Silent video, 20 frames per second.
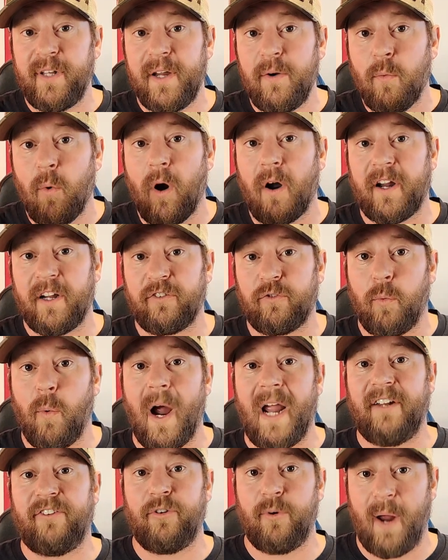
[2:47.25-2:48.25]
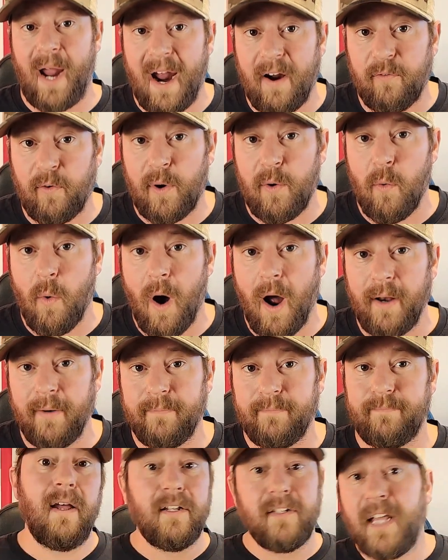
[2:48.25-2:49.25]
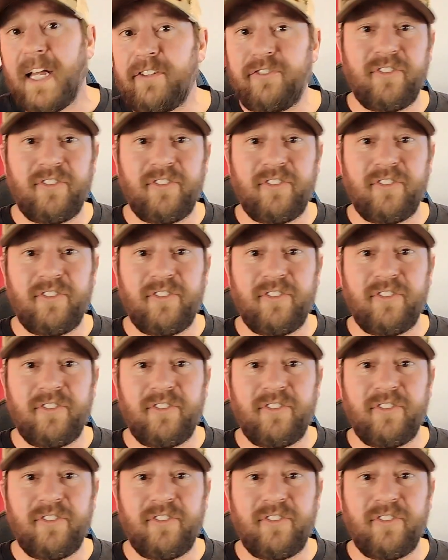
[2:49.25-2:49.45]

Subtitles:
work its way to everyone. Let's